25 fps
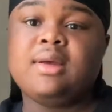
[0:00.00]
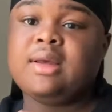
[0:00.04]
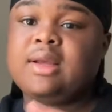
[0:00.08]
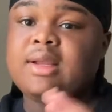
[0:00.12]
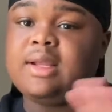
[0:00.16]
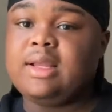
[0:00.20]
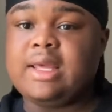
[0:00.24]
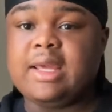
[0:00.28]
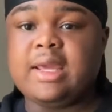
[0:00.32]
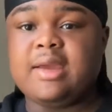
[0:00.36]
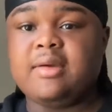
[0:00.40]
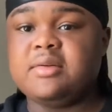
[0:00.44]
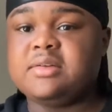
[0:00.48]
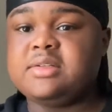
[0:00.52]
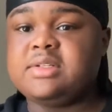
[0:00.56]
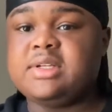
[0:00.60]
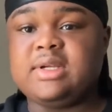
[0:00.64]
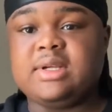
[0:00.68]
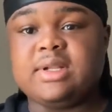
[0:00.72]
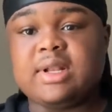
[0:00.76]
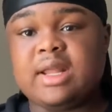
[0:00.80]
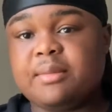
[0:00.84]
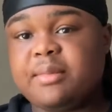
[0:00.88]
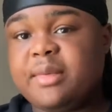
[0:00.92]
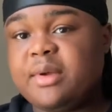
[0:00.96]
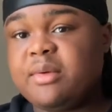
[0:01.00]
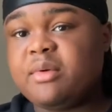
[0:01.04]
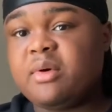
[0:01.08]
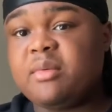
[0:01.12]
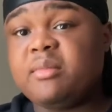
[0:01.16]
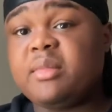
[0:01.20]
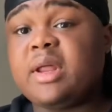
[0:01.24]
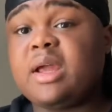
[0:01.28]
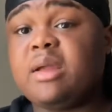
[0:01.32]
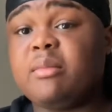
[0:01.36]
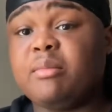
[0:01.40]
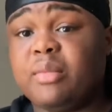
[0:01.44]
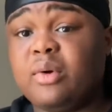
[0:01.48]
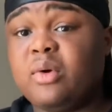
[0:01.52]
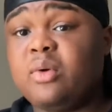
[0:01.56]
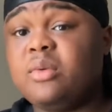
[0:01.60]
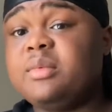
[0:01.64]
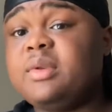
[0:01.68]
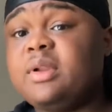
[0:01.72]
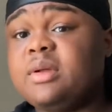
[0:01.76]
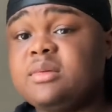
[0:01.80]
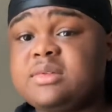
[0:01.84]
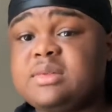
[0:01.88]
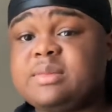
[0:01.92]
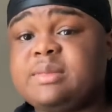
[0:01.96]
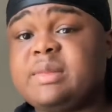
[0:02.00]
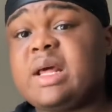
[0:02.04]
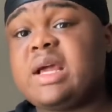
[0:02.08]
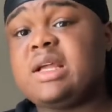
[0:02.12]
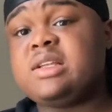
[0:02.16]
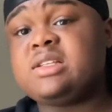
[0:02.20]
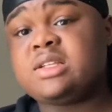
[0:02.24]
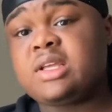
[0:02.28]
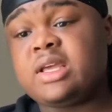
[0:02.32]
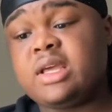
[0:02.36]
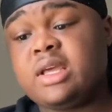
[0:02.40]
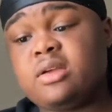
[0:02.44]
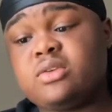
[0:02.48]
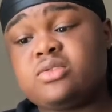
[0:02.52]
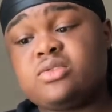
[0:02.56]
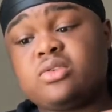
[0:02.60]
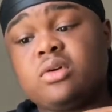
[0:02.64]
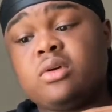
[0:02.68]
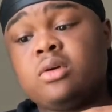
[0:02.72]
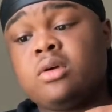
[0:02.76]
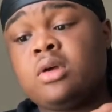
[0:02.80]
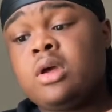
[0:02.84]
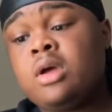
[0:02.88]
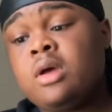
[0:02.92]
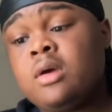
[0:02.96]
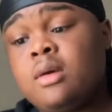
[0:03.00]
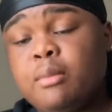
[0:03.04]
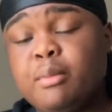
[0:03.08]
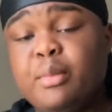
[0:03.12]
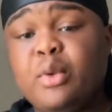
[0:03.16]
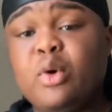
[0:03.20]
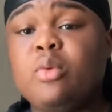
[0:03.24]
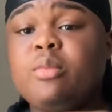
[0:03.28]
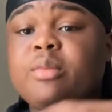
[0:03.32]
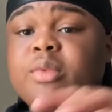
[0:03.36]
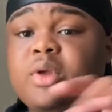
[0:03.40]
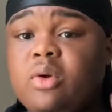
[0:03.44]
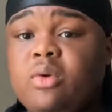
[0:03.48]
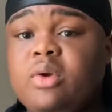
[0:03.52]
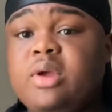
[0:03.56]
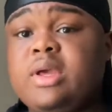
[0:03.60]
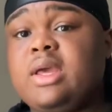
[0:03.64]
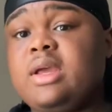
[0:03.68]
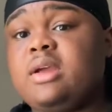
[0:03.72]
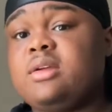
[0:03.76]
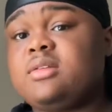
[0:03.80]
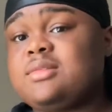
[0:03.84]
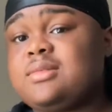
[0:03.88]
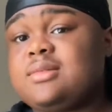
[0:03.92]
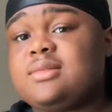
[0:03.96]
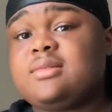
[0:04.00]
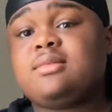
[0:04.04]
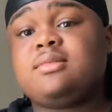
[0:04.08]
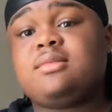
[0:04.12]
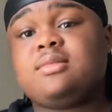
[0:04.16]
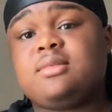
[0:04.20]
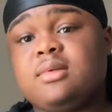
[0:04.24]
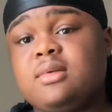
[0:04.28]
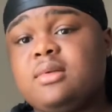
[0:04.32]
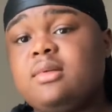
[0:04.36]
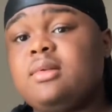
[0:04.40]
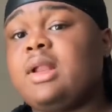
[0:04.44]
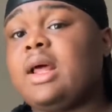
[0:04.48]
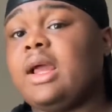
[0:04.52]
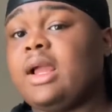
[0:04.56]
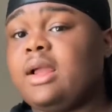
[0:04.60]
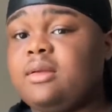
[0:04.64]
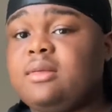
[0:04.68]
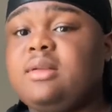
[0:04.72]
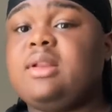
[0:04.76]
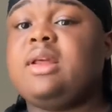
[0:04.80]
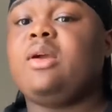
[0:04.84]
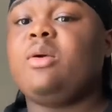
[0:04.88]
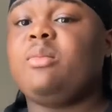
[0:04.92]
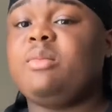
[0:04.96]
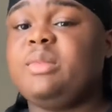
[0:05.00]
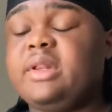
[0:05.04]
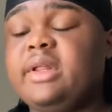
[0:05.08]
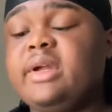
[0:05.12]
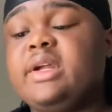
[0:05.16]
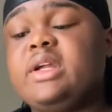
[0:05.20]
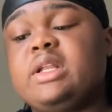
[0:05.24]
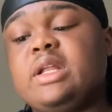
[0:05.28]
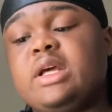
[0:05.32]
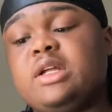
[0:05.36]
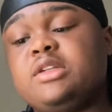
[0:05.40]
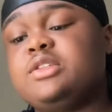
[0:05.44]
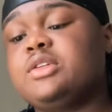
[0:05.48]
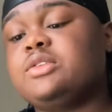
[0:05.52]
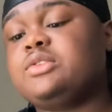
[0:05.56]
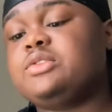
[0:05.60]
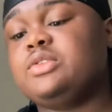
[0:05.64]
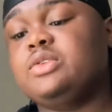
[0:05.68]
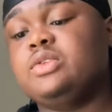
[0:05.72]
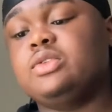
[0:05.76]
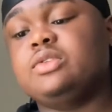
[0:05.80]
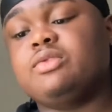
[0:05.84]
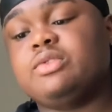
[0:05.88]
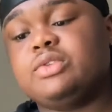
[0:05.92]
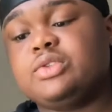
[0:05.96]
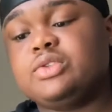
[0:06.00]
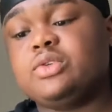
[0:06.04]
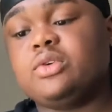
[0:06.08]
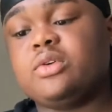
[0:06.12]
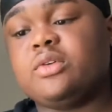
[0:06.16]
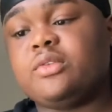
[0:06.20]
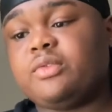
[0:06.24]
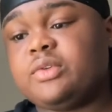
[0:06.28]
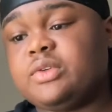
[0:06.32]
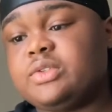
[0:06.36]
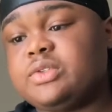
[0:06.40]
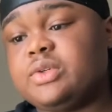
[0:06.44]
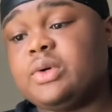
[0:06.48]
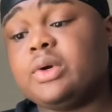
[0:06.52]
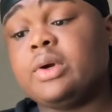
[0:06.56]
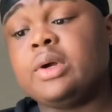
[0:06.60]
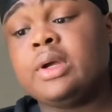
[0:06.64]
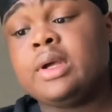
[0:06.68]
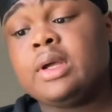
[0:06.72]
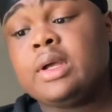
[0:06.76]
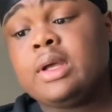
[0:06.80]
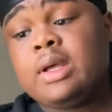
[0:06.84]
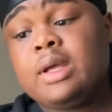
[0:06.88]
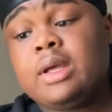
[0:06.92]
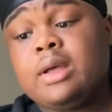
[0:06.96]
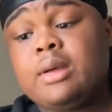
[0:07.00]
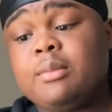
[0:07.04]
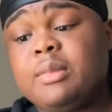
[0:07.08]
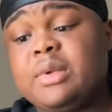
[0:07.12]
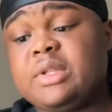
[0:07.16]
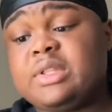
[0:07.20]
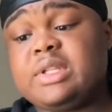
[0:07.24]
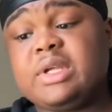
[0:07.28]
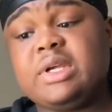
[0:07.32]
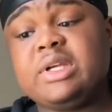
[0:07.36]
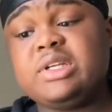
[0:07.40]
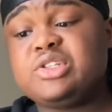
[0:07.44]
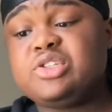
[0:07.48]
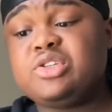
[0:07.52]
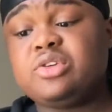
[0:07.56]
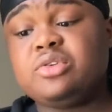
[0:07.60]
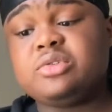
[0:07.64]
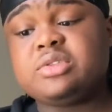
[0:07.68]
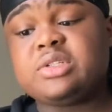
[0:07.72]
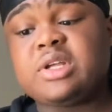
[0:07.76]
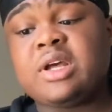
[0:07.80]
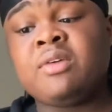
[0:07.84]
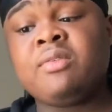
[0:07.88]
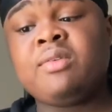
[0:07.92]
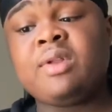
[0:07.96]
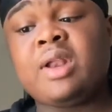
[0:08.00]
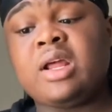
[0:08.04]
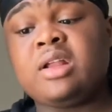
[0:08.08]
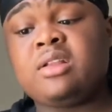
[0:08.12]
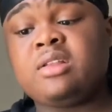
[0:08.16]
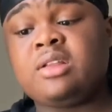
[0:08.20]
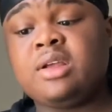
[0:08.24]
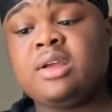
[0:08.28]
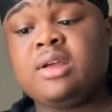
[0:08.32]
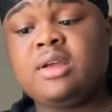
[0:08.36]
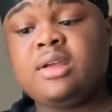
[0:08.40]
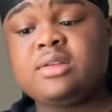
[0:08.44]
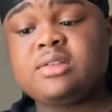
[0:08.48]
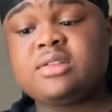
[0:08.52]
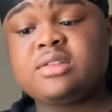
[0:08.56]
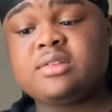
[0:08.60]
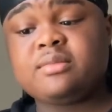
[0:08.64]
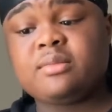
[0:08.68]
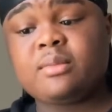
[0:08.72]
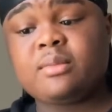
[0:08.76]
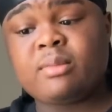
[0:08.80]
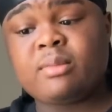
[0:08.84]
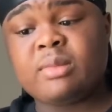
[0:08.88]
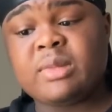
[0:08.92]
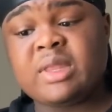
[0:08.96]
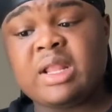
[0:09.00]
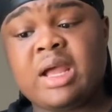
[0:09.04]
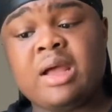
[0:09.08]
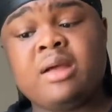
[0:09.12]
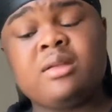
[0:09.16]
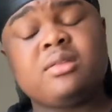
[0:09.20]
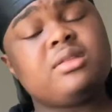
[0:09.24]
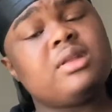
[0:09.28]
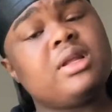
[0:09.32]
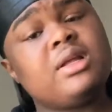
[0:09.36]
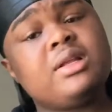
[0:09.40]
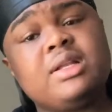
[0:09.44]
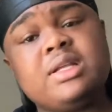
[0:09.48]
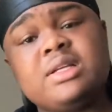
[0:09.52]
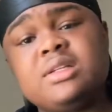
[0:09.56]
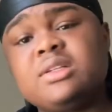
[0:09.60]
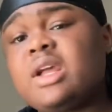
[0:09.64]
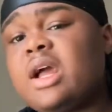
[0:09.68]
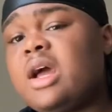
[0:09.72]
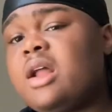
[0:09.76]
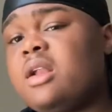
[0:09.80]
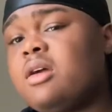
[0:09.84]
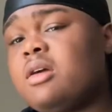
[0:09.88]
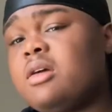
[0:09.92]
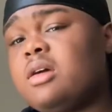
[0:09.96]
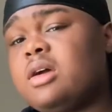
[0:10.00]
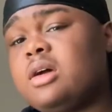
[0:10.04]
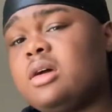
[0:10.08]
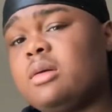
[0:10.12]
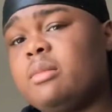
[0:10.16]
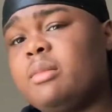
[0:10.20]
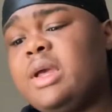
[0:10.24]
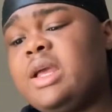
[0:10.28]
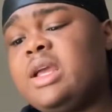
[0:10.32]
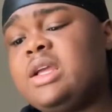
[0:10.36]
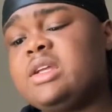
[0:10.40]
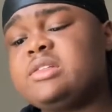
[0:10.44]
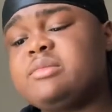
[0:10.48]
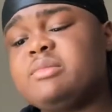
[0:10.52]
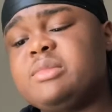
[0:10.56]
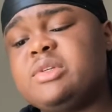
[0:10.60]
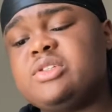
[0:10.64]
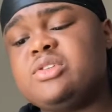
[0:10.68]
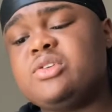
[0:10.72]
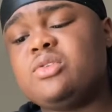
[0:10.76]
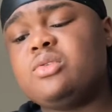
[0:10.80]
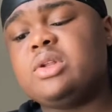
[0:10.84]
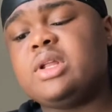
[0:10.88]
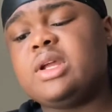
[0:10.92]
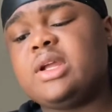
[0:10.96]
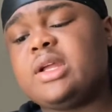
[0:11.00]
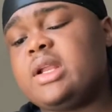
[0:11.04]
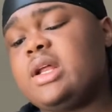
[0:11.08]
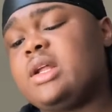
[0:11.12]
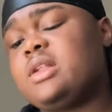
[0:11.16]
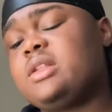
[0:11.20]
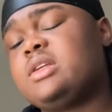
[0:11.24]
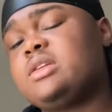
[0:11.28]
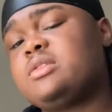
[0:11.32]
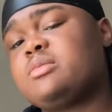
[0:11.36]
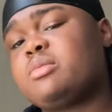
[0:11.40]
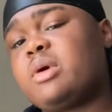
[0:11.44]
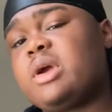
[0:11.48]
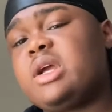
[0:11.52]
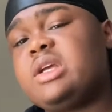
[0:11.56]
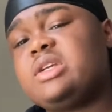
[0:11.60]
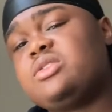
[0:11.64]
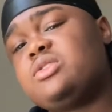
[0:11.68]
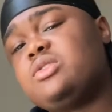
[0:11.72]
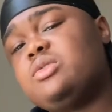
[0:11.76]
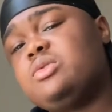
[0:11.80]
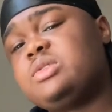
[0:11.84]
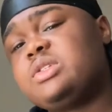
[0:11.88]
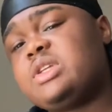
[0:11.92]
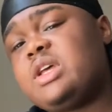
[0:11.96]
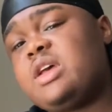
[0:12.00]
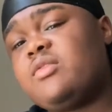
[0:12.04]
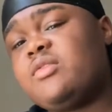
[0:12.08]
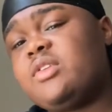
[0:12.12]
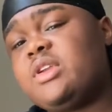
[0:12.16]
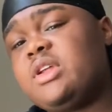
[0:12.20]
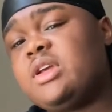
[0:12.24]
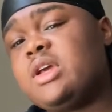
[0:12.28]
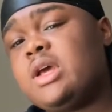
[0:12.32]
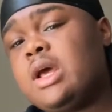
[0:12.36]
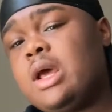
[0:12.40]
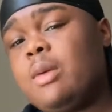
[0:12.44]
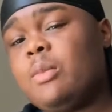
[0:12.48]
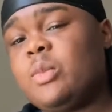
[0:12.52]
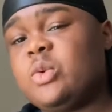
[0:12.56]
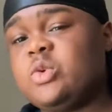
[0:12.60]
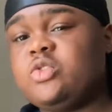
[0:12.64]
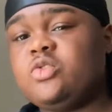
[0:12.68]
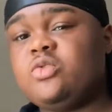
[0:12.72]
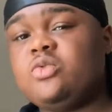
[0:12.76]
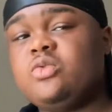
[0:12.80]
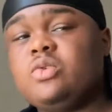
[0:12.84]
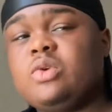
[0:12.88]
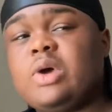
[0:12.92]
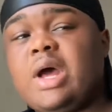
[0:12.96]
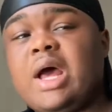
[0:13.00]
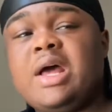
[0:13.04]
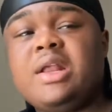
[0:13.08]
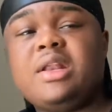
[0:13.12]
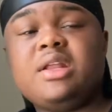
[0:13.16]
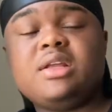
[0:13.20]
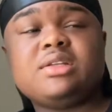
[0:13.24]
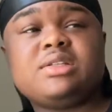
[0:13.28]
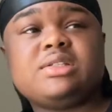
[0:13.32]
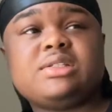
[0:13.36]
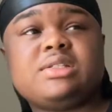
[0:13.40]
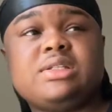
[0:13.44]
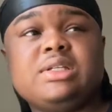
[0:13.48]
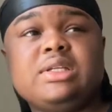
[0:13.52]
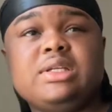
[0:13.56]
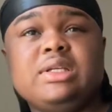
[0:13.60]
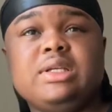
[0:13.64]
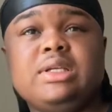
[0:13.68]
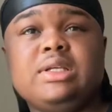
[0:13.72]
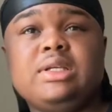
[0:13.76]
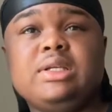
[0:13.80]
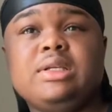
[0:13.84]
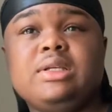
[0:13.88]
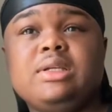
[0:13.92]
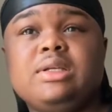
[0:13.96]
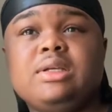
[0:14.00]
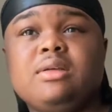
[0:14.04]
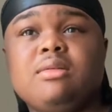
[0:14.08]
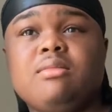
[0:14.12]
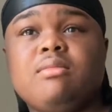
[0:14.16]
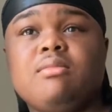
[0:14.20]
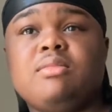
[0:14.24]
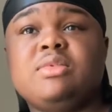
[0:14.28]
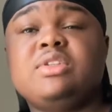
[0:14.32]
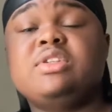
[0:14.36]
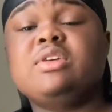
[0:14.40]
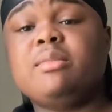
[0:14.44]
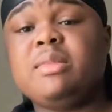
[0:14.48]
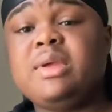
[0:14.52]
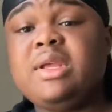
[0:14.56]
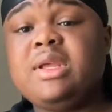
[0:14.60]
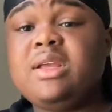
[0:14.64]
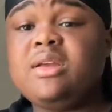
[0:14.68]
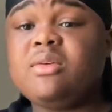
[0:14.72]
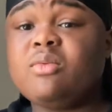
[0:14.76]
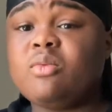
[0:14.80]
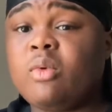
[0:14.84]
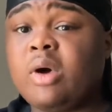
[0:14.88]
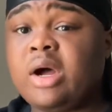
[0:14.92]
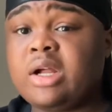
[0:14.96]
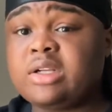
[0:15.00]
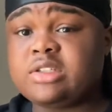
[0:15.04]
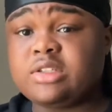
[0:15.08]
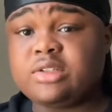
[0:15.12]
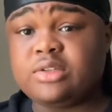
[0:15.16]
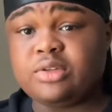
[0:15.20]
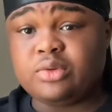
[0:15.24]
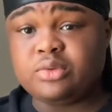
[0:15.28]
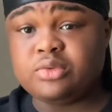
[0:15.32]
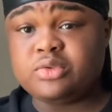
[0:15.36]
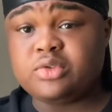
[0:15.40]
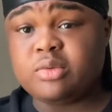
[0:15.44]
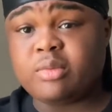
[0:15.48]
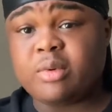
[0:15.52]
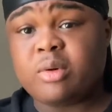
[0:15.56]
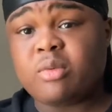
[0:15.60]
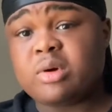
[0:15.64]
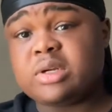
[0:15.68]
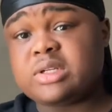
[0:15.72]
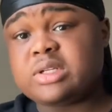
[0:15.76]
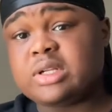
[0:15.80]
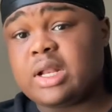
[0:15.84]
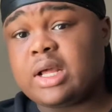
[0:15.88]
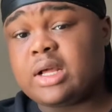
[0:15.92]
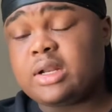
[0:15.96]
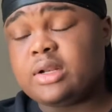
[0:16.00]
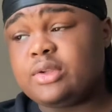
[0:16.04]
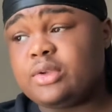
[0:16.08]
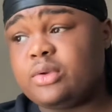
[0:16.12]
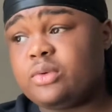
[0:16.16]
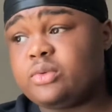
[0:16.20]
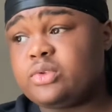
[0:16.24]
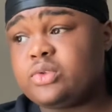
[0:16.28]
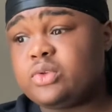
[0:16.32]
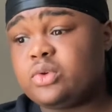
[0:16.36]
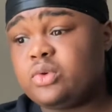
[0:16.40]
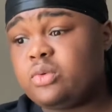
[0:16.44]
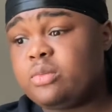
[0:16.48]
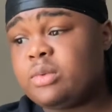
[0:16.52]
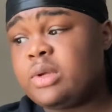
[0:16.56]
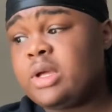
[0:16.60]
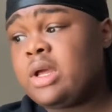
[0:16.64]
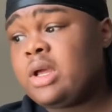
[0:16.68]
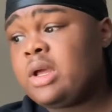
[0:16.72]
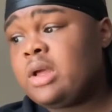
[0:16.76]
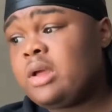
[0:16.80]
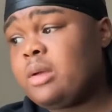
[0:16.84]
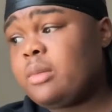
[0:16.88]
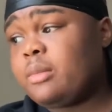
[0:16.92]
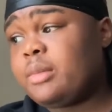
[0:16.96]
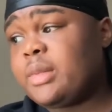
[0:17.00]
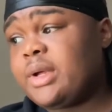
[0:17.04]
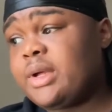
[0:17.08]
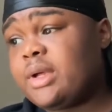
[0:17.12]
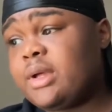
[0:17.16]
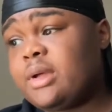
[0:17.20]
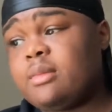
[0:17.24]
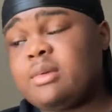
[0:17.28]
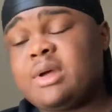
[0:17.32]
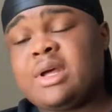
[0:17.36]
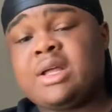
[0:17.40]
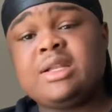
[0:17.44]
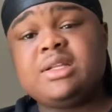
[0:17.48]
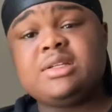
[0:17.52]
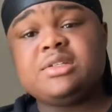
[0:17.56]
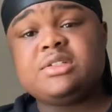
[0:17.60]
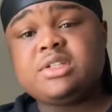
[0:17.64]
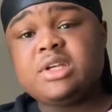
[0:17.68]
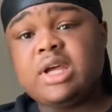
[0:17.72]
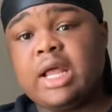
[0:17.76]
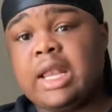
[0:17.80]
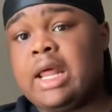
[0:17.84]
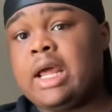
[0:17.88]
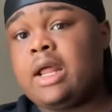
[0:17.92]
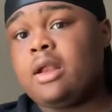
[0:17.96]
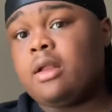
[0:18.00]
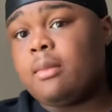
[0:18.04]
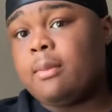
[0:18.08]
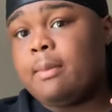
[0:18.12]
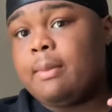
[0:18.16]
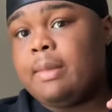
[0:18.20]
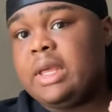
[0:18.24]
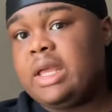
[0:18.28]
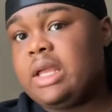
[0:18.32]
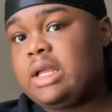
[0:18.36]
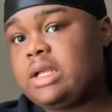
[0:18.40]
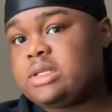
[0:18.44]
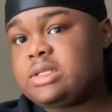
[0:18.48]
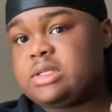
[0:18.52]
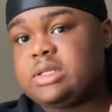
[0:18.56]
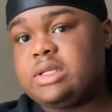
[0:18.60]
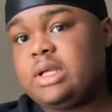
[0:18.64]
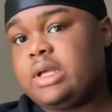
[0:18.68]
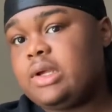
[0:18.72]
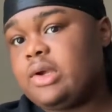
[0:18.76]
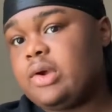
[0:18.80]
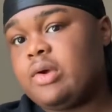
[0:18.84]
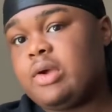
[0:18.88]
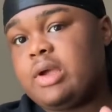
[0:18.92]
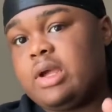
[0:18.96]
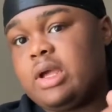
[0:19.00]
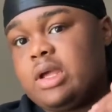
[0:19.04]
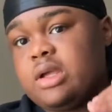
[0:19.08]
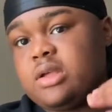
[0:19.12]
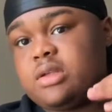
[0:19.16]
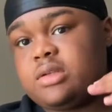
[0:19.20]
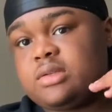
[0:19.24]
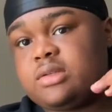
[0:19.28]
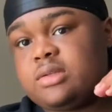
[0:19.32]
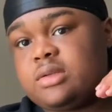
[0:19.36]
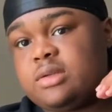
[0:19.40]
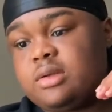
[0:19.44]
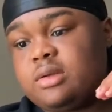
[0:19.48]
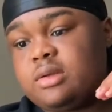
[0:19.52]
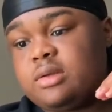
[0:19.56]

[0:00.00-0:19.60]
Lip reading: guaranteed. Like people gonna be like, boom, them some nice kicks, or boom, your kicks. Like they gonna be looking at your shoes for sure, for sure. But these shoes, I feel like this kind of amazed me too, looking at this price, $270. But I didn't see. To me, watching YouTube, I watch a lot of YouTube, but I didn't see a lot of big sneakerheads